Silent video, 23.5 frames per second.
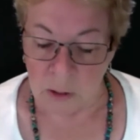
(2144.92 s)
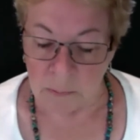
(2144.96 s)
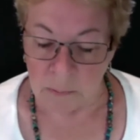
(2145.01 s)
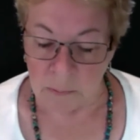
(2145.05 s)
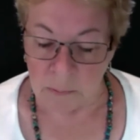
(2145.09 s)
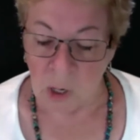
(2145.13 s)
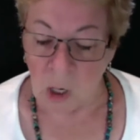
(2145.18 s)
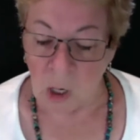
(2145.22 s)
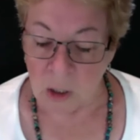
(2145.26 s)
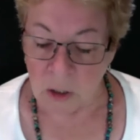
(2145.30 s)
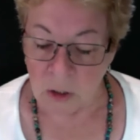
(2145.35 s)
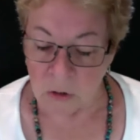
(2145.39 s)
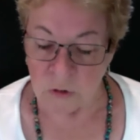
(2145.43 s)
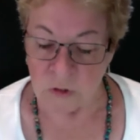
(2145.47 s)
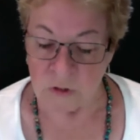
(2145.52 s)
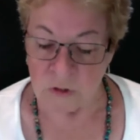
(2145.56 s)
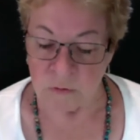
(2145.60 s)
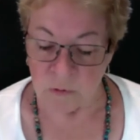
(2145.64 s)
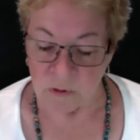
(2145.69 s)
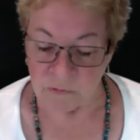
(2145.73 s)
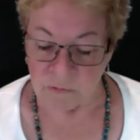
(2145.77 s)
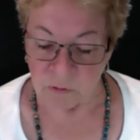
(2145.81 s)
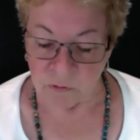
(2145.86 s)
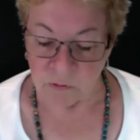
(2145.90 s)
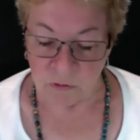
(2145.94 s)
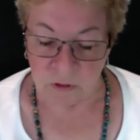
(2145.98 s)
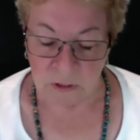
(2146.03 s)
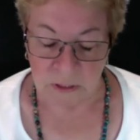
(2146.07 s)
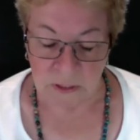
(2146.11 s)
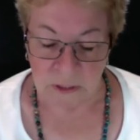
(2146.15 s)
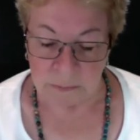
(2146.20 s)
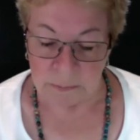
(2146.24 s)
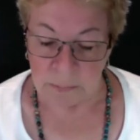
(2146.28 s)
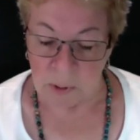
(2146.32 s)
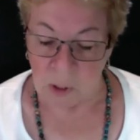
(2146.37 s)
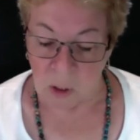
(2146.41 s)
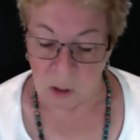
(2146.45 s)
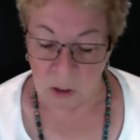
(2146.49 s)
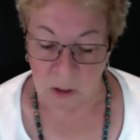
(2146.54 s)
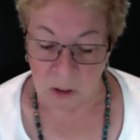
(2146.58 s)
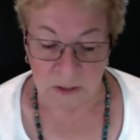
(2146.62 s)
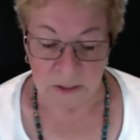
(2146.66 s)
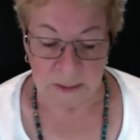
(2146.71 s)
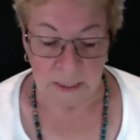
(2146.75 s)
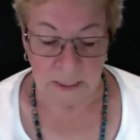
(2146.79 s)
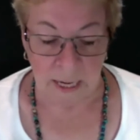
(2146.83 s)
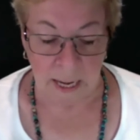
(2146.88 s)
partners, Riverfronts
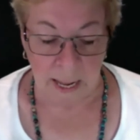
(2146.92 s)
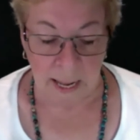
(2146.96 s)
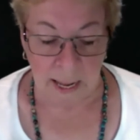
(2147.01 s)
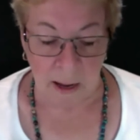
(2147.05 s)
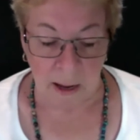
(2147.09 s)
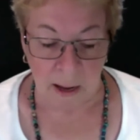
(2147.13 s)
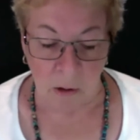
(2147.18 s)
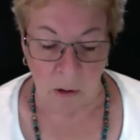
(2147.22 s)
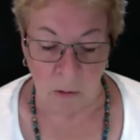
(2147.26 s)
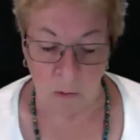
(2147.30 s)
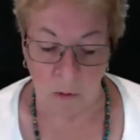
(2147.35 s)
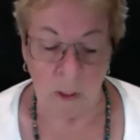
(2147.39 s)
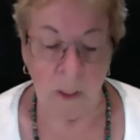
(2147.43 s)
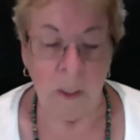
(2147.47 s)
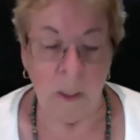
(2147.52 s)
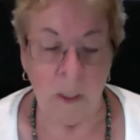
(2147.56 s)
Parks Now.